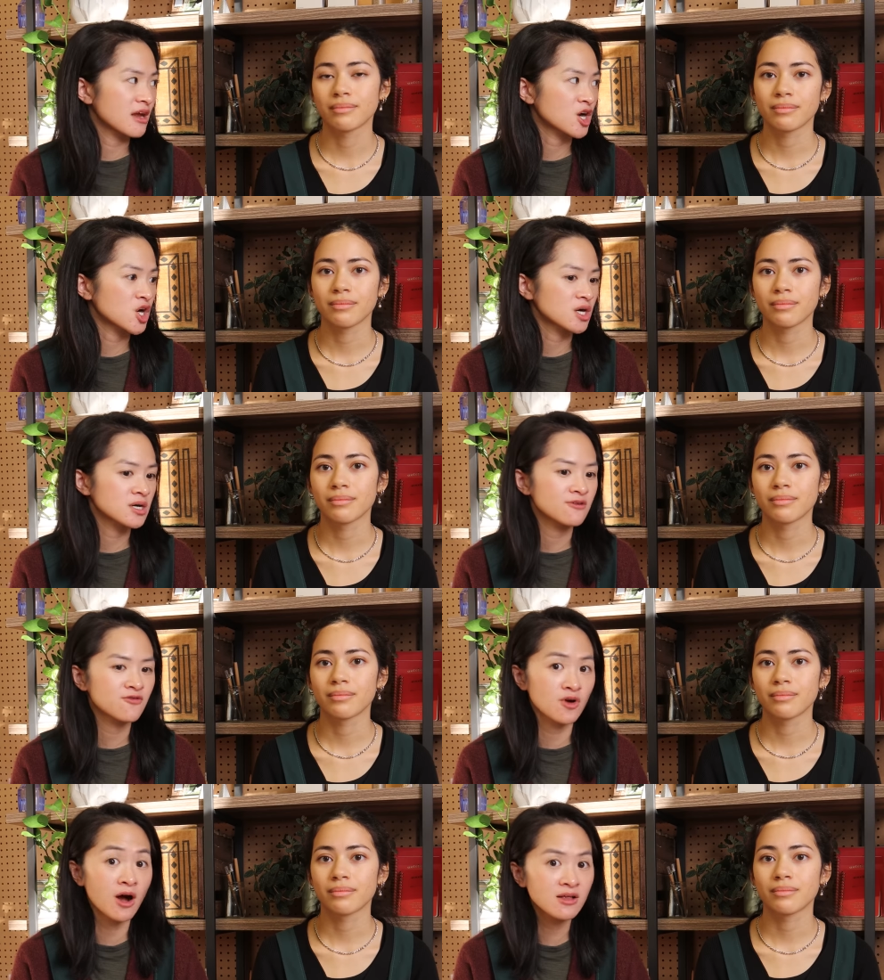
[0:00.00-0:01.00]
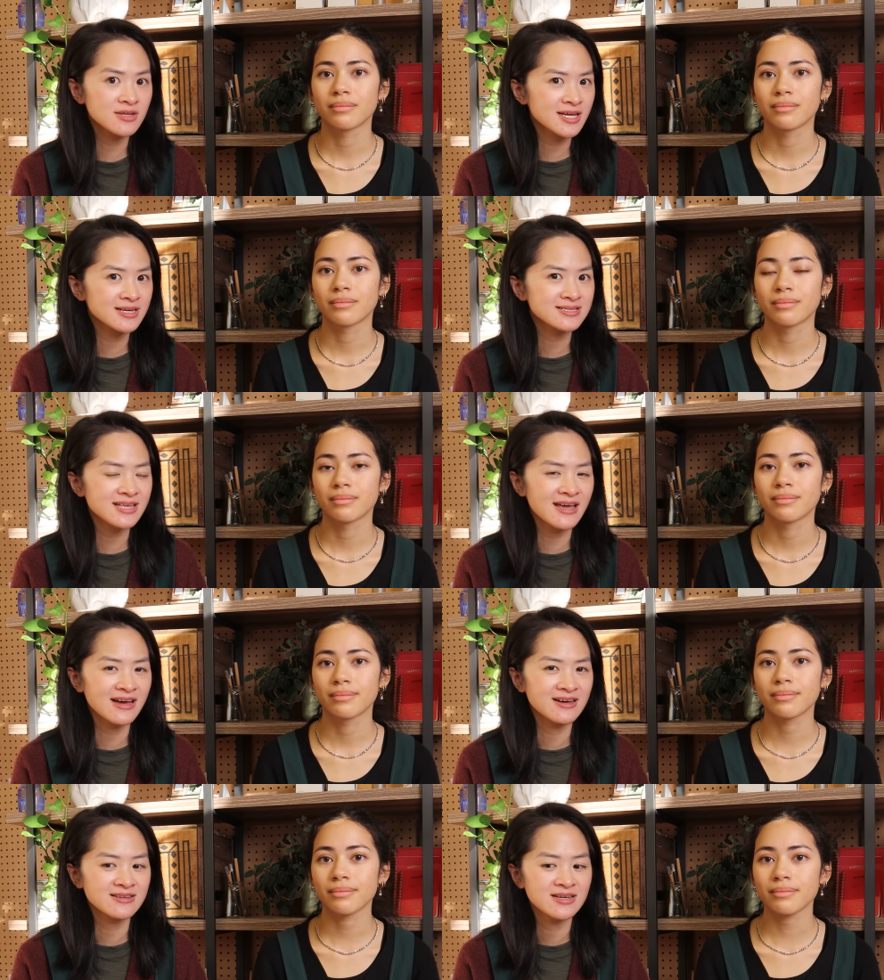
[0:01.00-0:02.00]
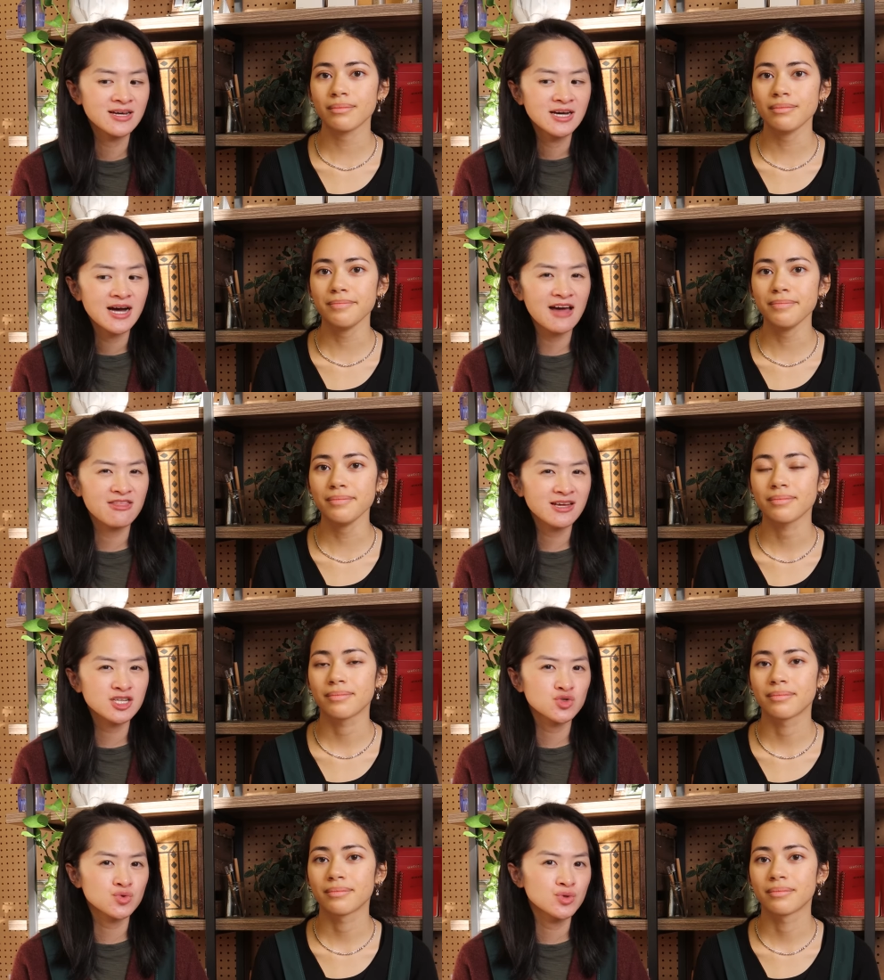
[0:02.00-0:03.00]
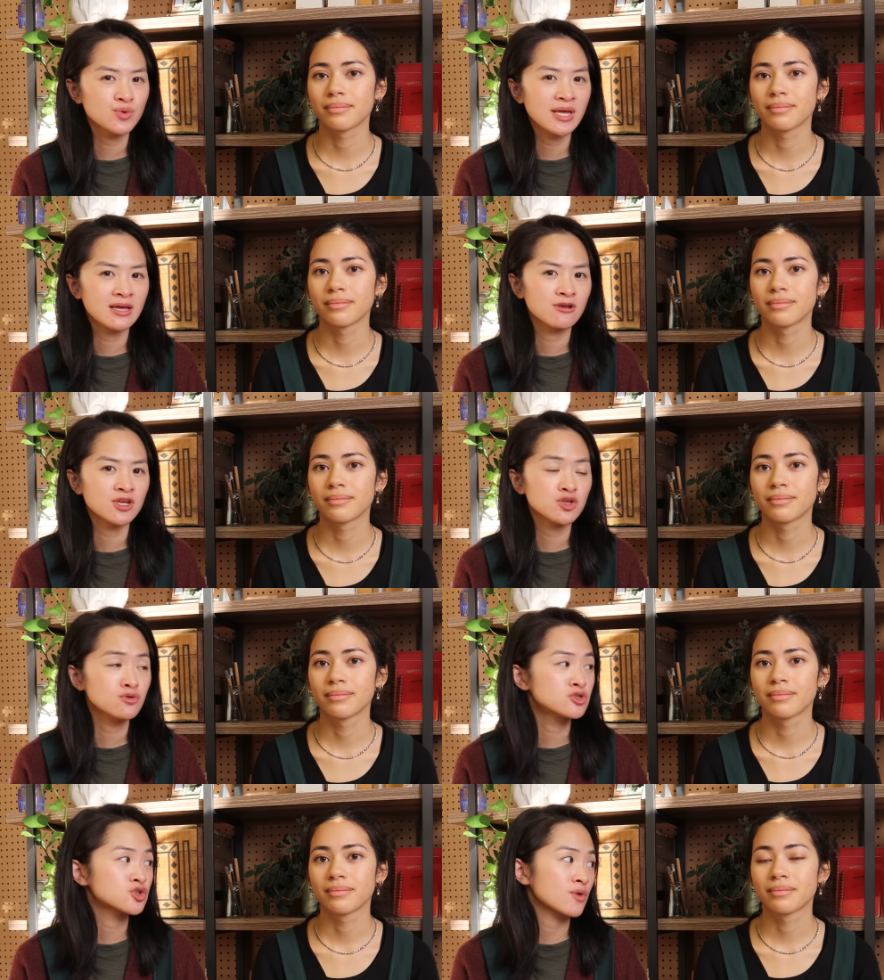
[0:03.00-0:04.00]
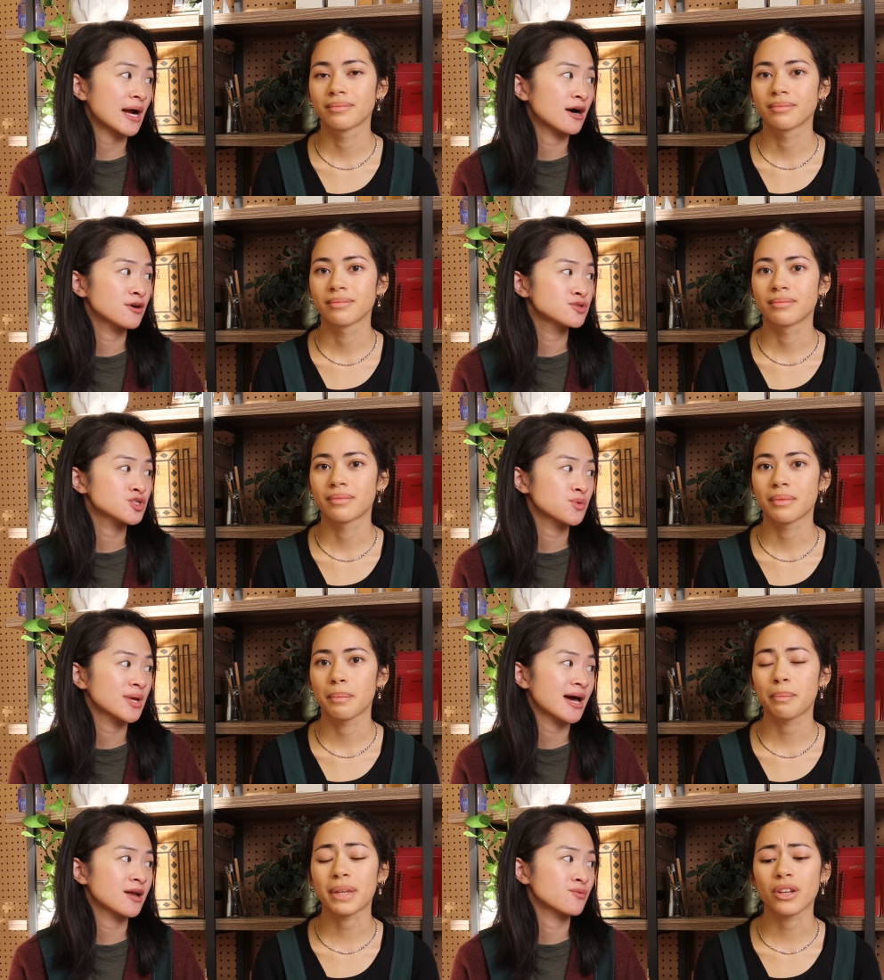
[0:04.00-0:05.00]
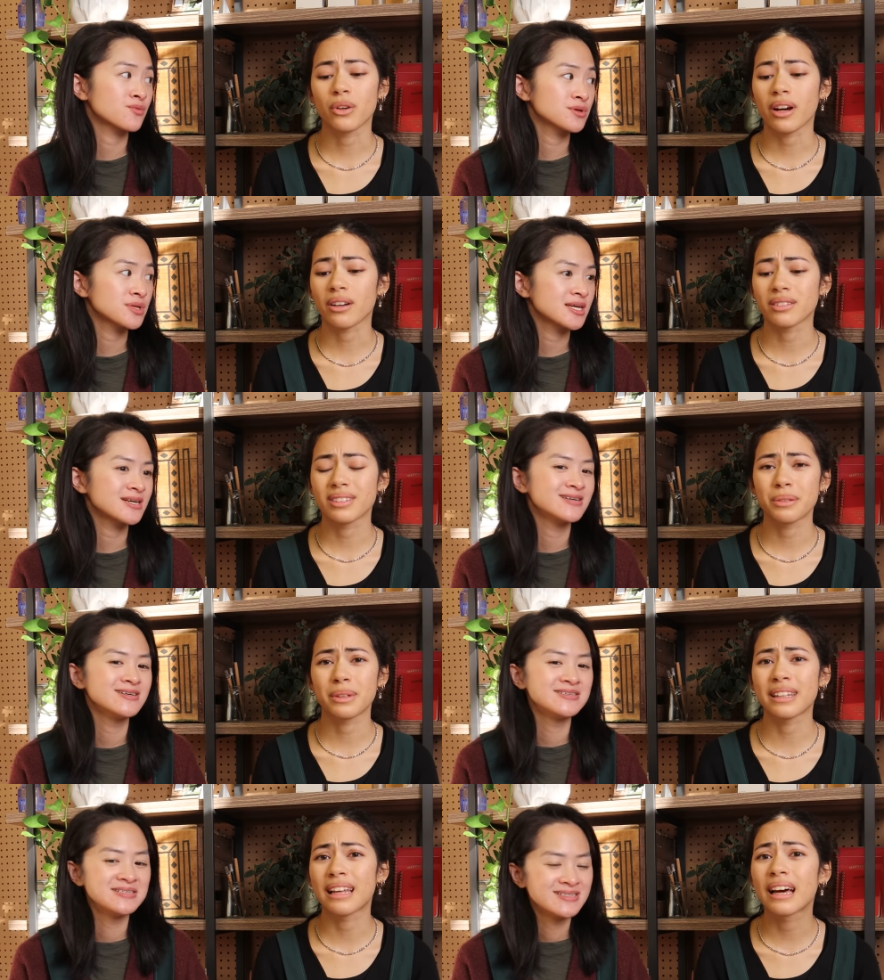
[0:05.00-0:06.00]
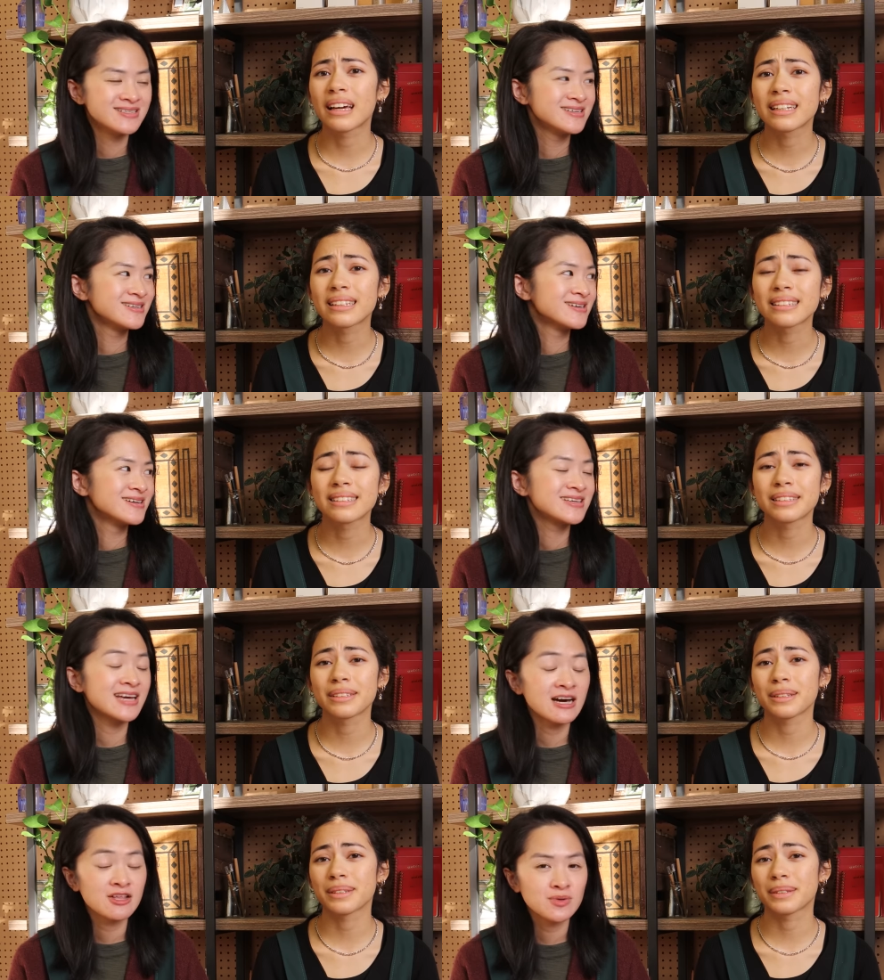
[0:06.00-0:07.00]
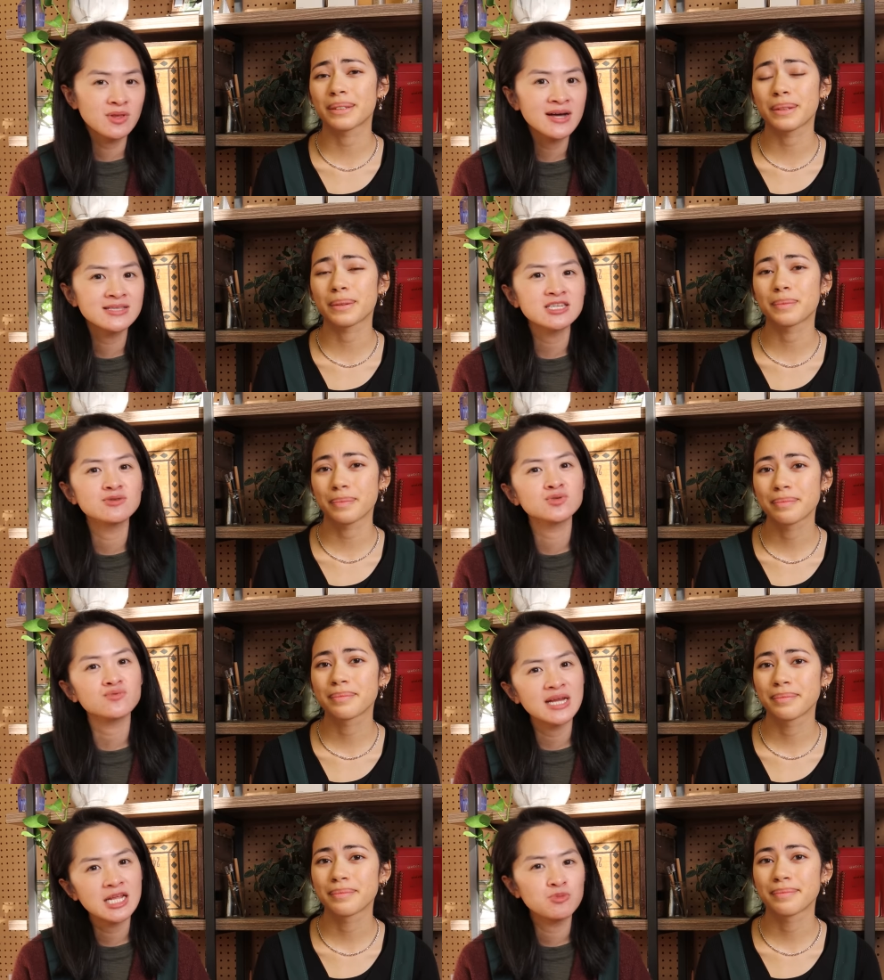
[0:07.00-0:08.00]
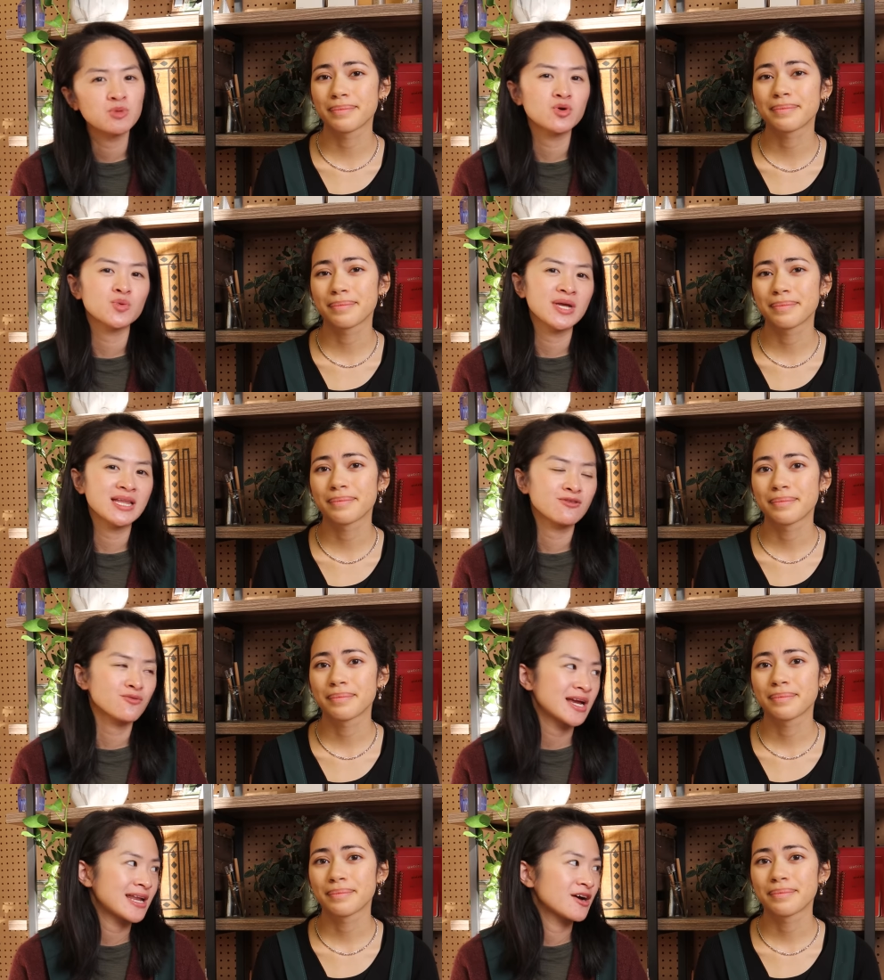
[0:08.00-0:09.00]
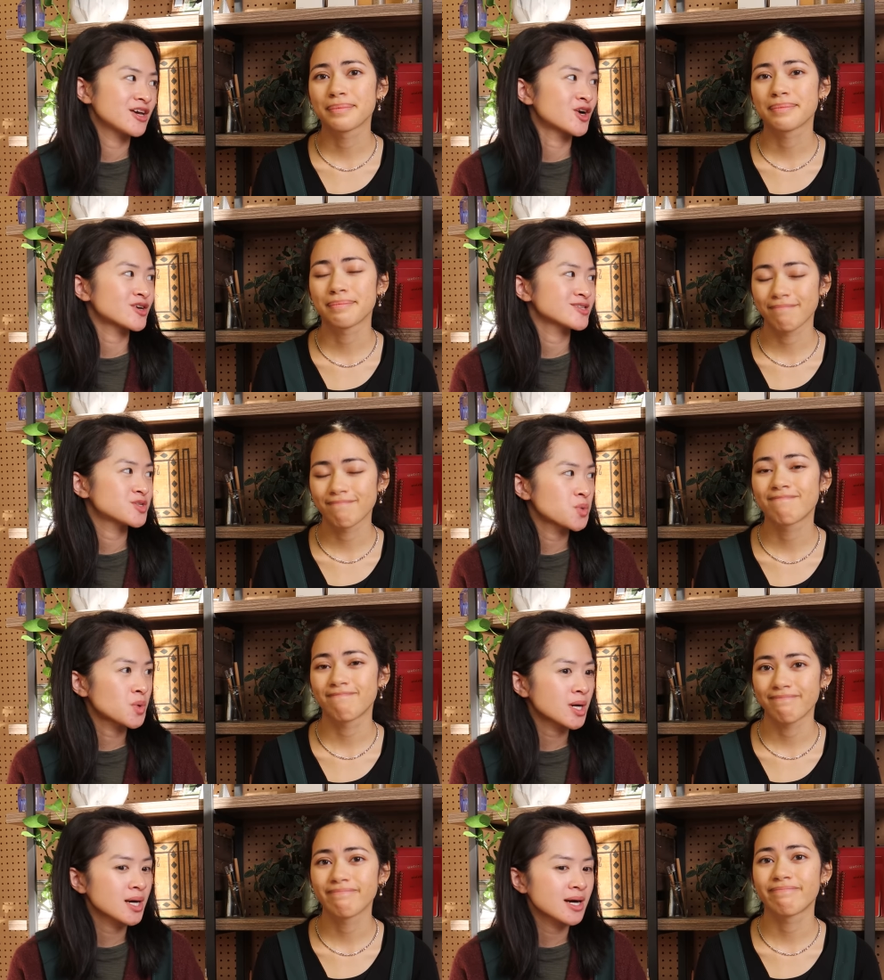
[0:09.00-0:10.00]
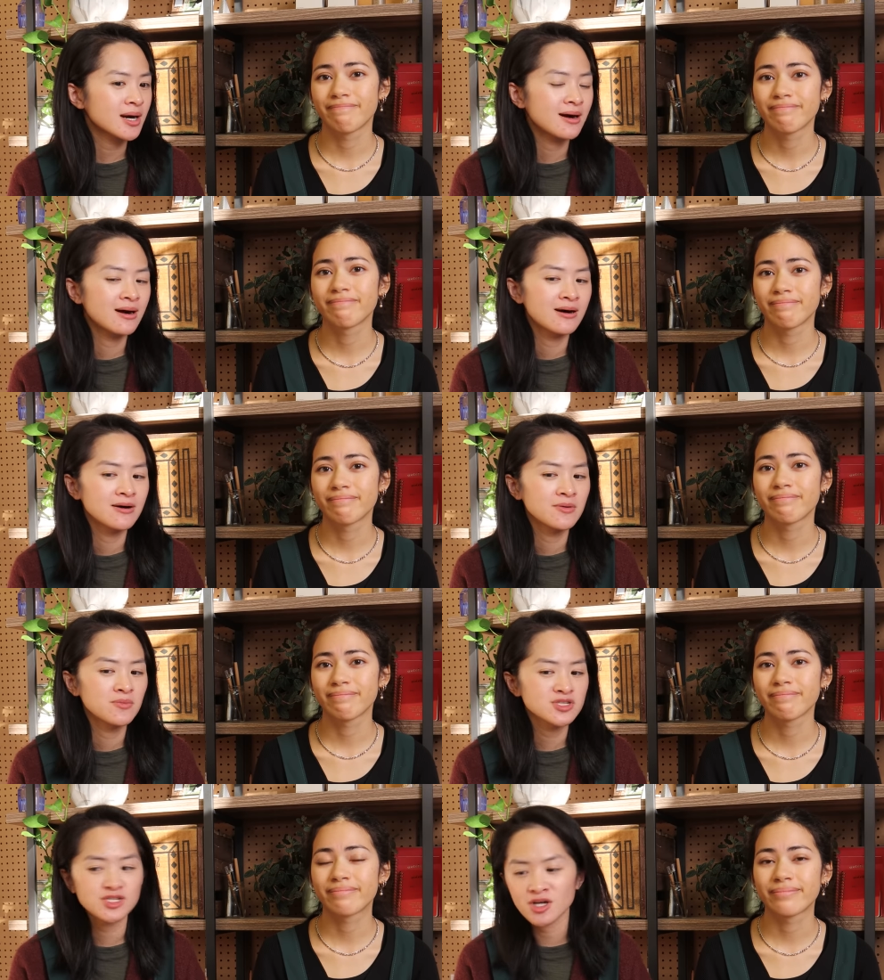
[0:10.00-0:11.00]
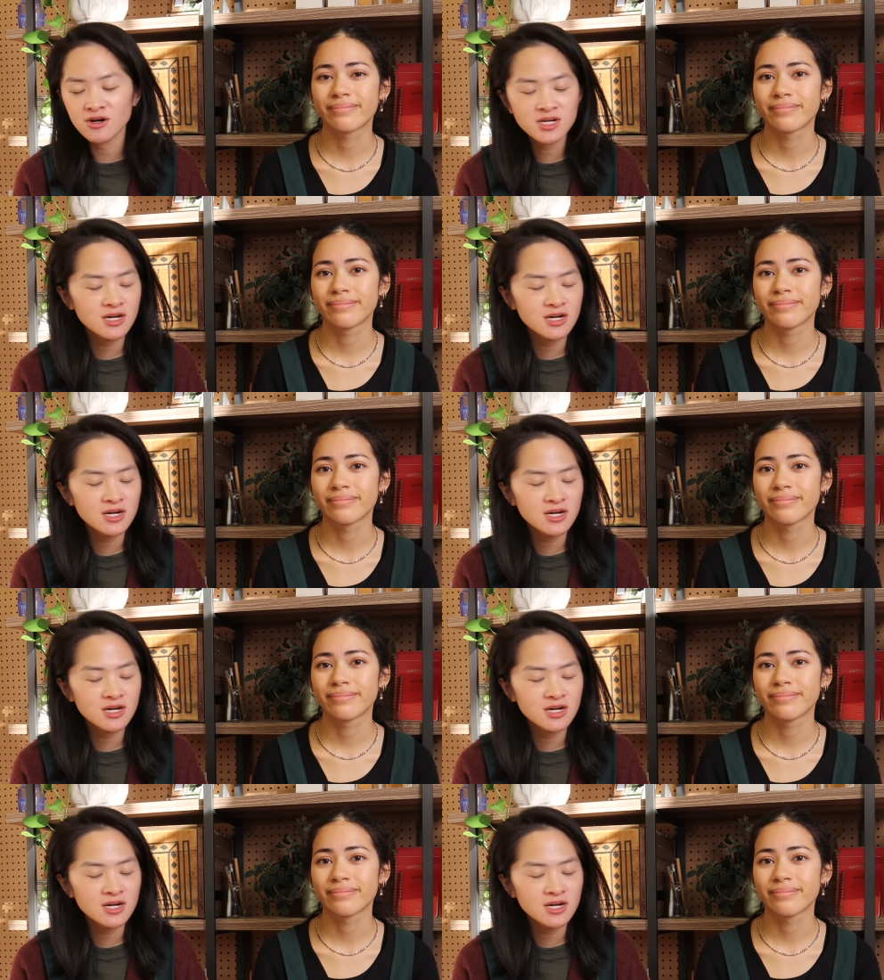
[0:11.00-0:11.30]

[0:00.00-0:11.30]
Speaker 1: their for holidays and I think it drew in huge crowds so we had a really there were
Speaker 2: lines
Speaker 1: yeah there were lines it was raining people were waiting the rain out in our store um, which is all